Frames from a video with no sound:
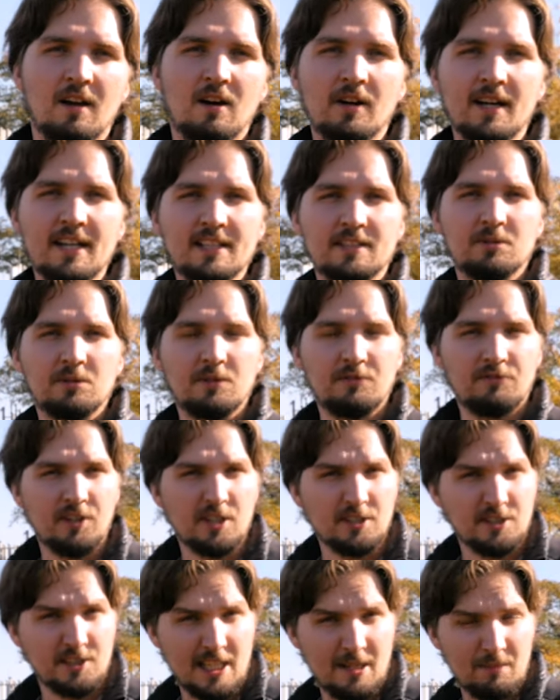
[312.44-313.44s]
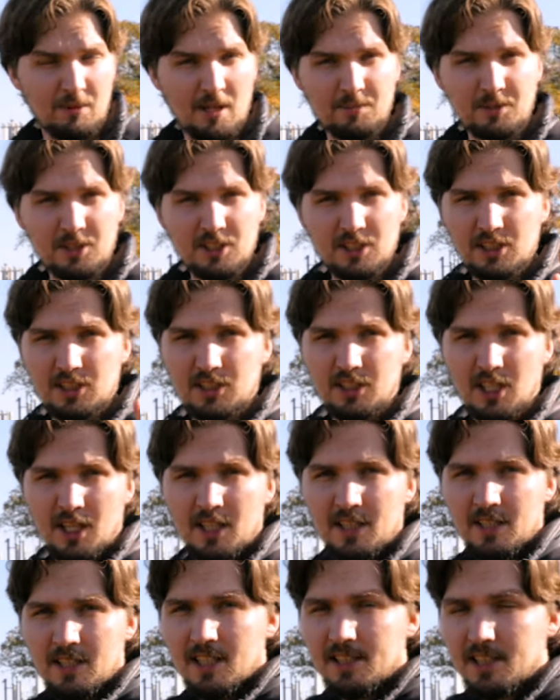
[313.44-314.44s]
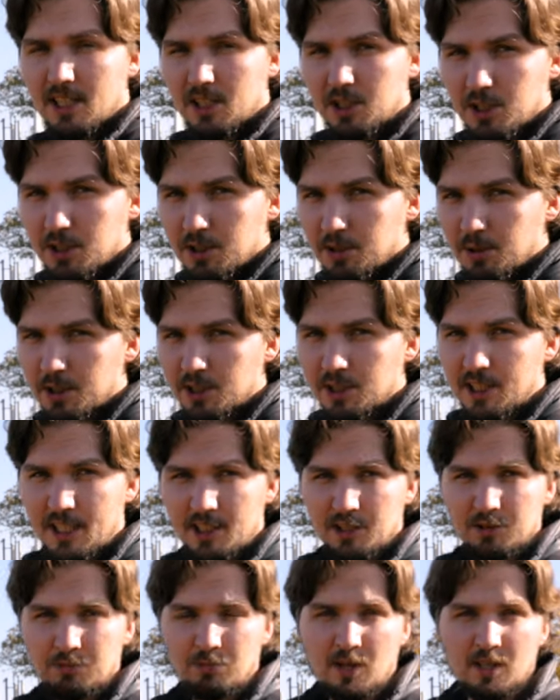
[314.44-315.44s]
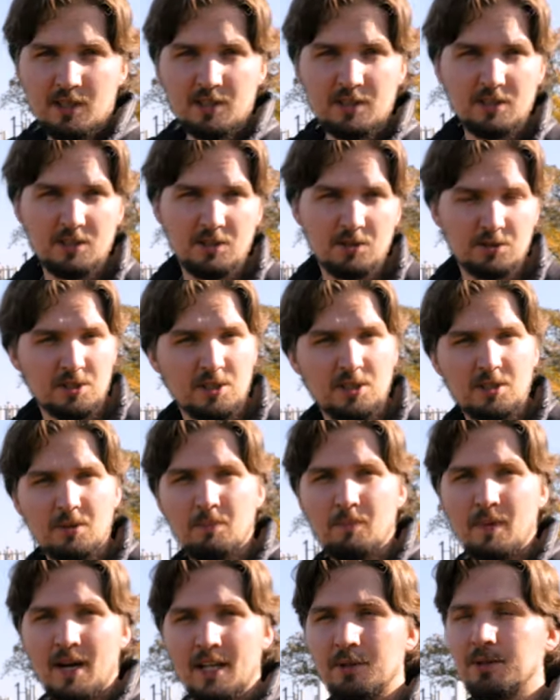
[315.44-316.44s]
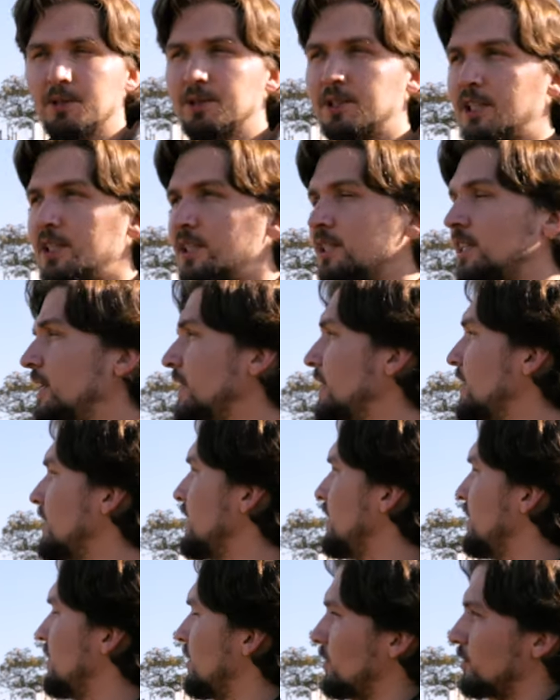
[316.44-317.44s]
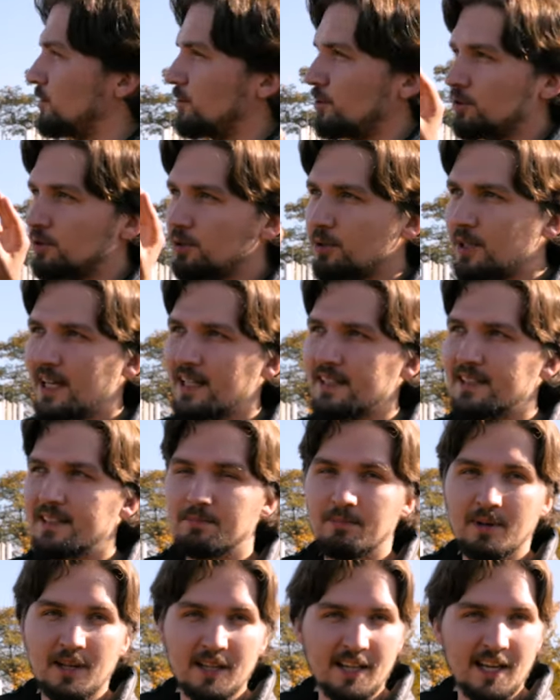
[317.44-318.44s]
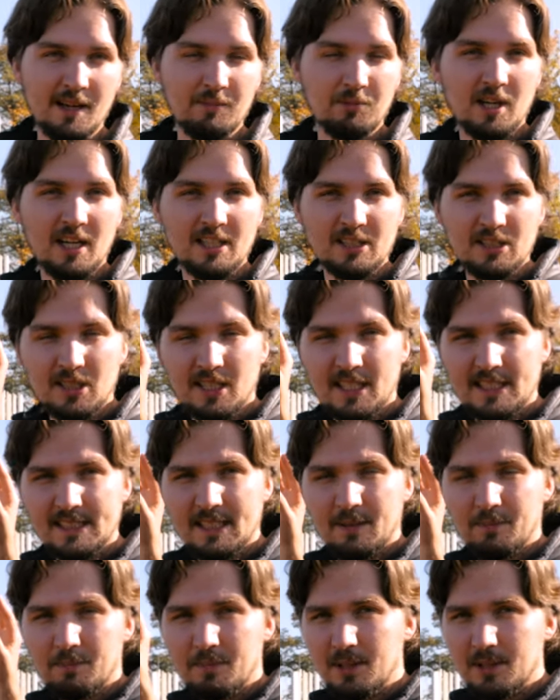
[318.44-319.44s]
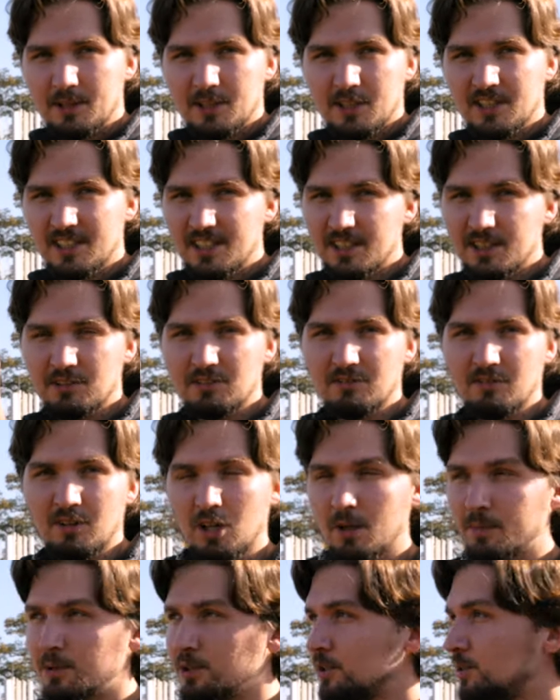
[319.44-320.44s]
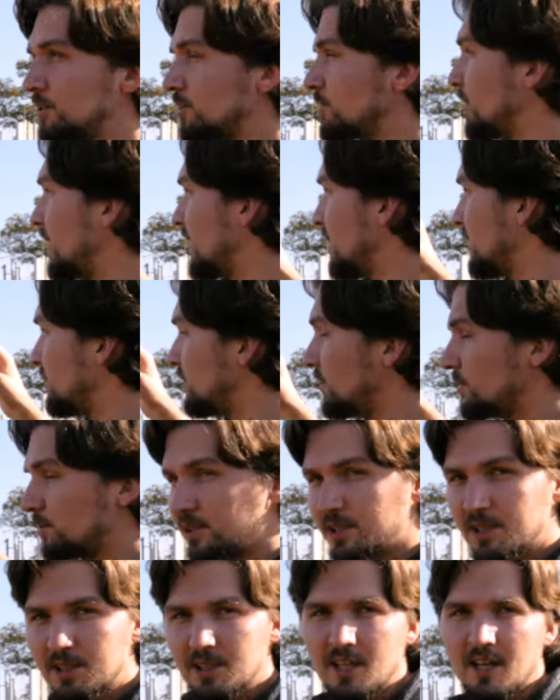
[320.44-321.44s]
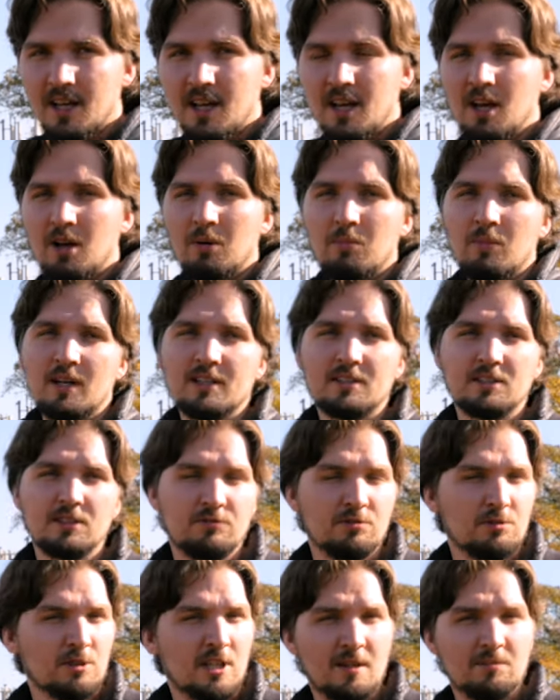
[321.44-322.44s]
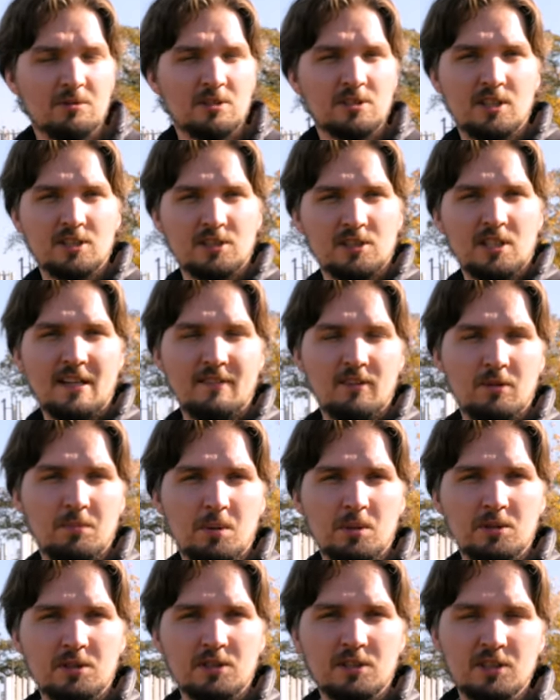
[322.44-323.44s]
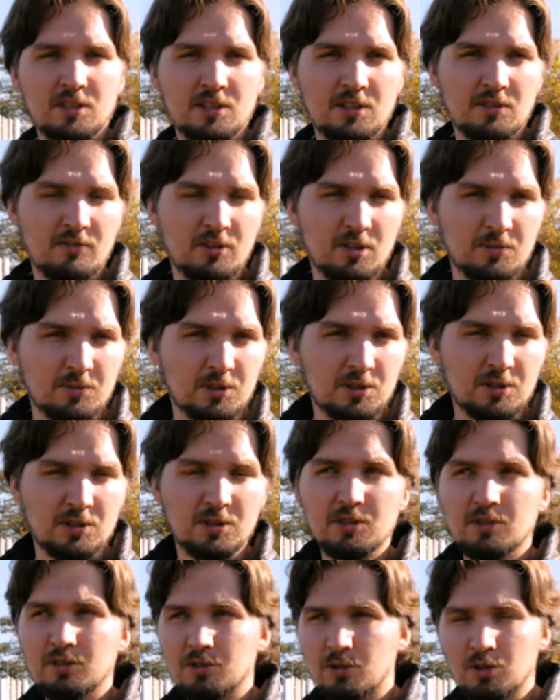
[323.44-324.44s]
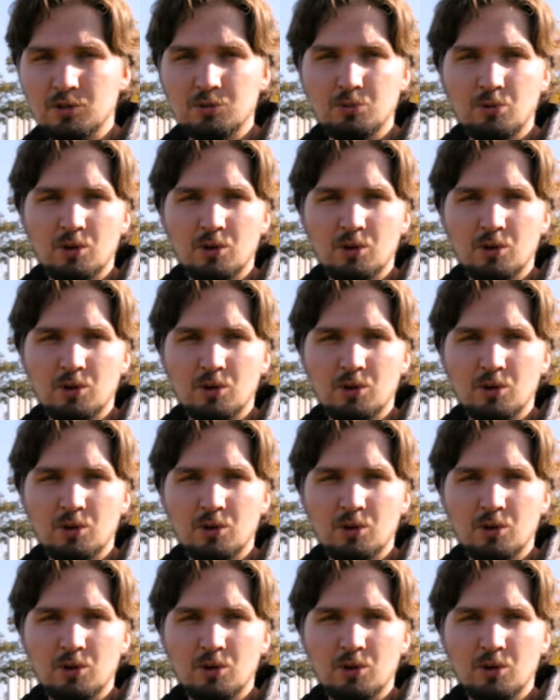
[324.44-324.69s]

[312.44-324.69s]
Okay, so the first time lapse is done. Let's actually do the second one using the manual technique. In order to do that, my camera actually has a built-in intervalometer, so I can use it. But if your camera doesn't have a built-in intervalometer, don't